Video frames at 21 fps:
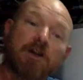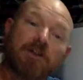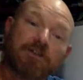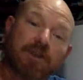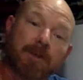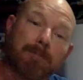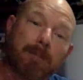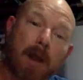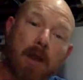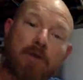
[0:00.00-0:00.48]

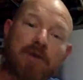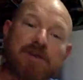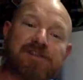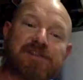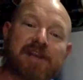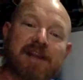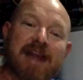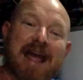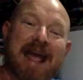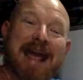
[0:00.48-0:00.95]
The boat is
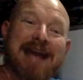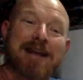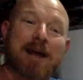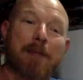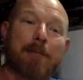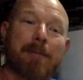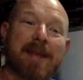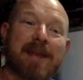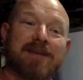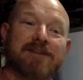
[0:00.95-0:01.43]
going to head
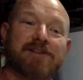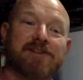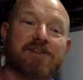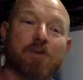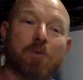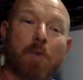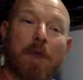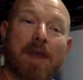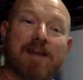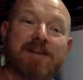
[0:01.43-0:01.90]
up into the
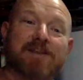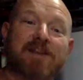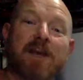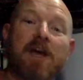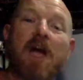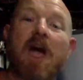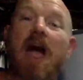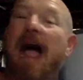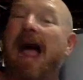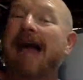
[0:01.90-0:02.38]
wind.
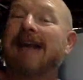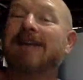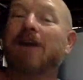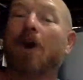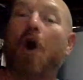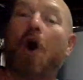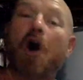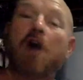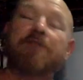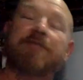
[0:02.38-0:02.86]
And
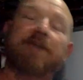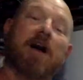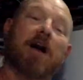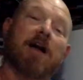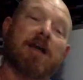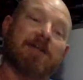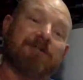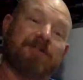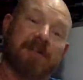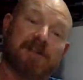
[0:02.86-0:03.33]
either
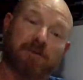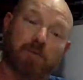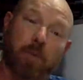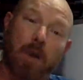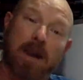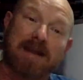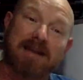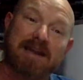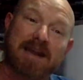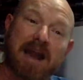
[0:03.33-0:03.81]
if it's
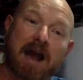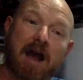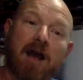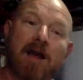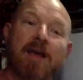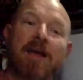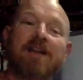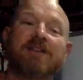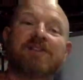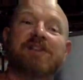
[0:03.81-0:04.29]
windier,
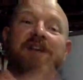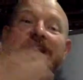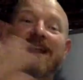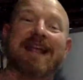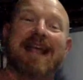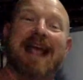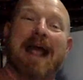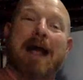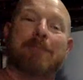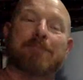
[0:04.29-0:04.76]
it's going to
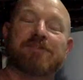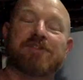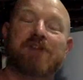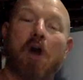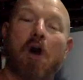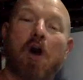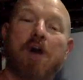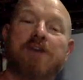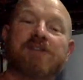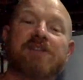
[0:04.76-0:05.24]

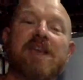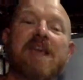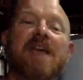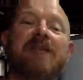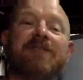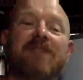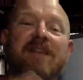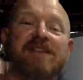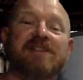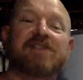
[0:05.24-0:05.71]
capsize.
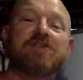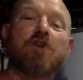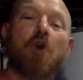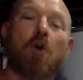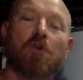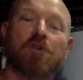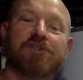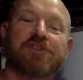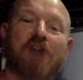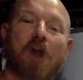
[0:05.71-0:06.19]
If it's
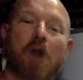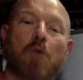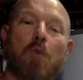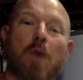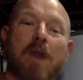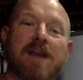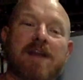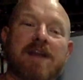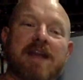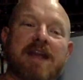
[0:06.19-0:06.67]
not so
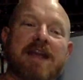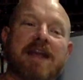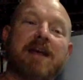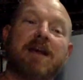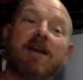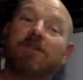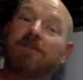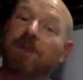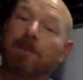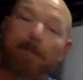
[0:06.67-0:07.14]
windy,
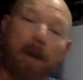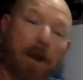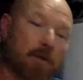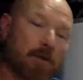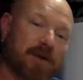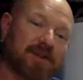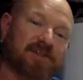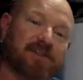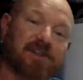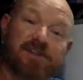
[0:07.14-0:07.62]
the boat
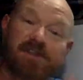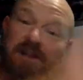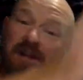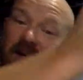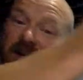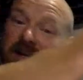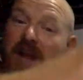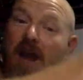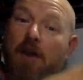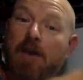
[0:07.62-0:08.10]
is just going
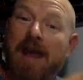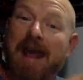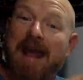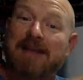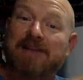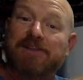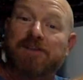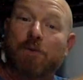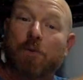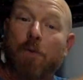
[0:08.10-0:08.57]
to go
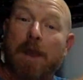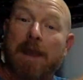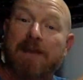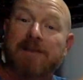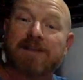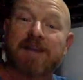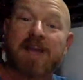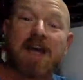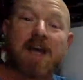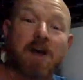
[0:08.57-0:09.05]
head to
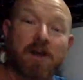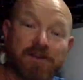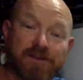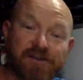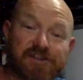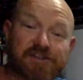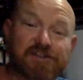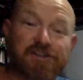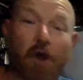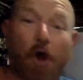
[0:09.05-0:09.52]
wind and
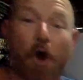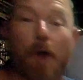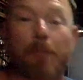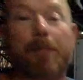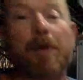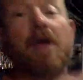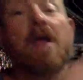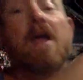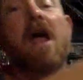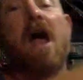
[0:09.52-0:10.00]
stop.
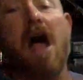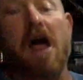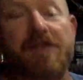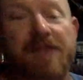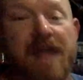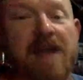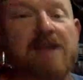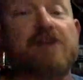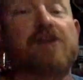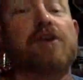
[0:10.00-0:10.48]
And
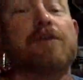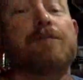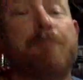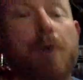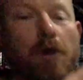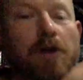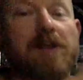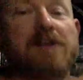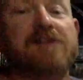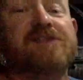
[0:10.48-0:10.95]
then you can
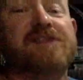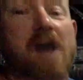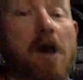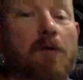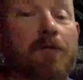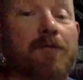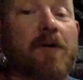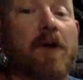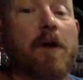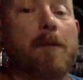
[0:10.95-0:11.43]
pull
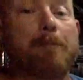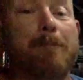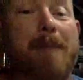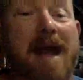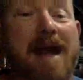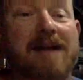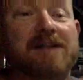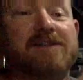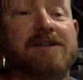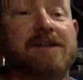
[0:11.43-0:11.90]
yourself
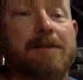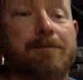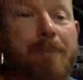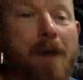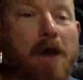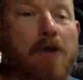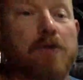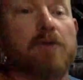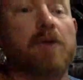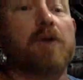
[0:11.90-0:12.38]
back to the
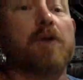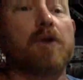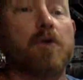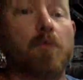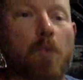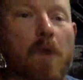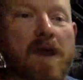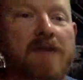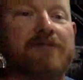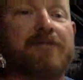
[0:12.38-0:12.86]
boat
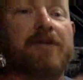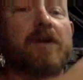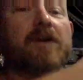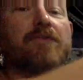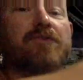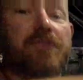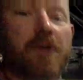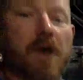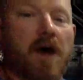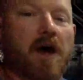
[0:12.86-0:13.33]
with
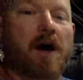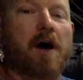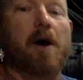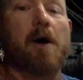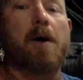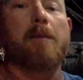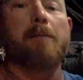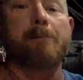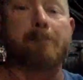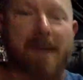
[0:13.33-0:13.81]
the
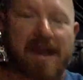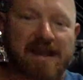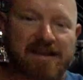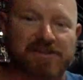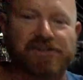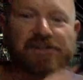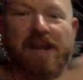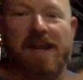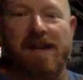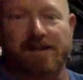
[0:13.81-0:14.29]
main
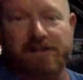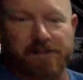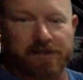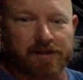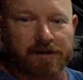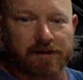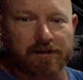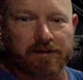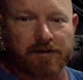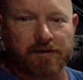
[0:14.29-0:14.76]
sheet
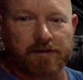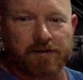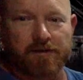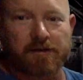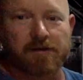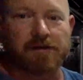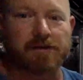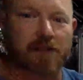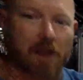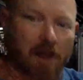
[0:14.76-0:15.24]

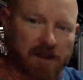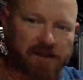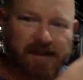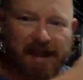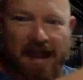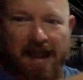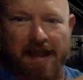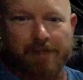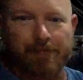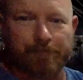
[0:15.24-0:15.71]
like
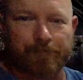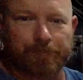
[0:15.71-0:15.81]
that.